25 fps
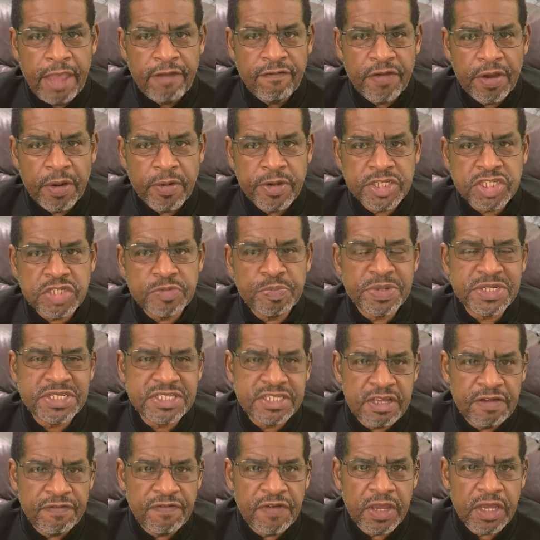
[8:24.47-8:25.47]
very
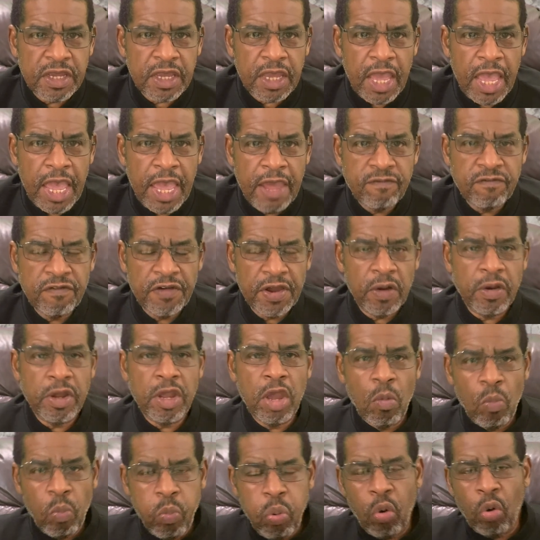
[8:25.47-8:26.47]
specific and very
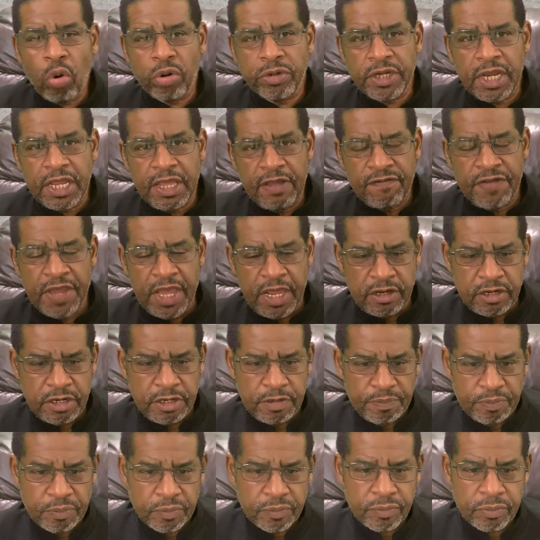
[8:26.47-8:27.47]
important event.
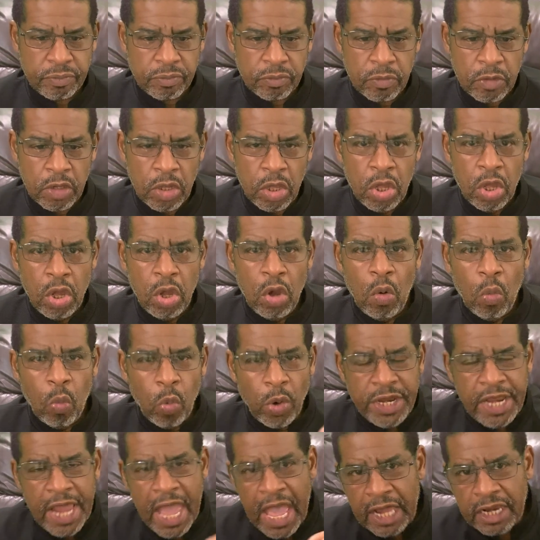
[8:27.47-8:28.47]

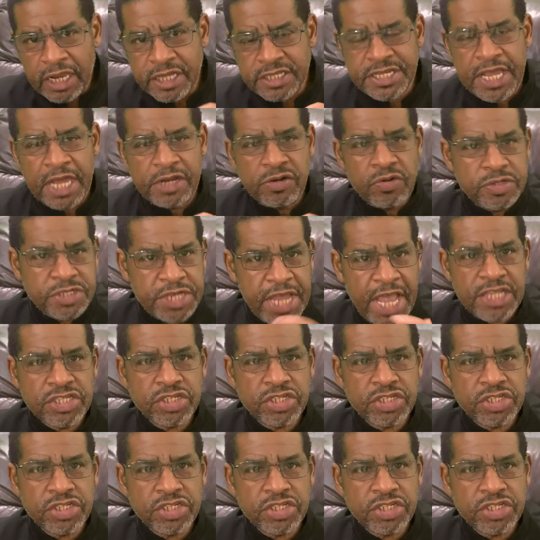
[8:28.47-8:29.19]
When Alexander takes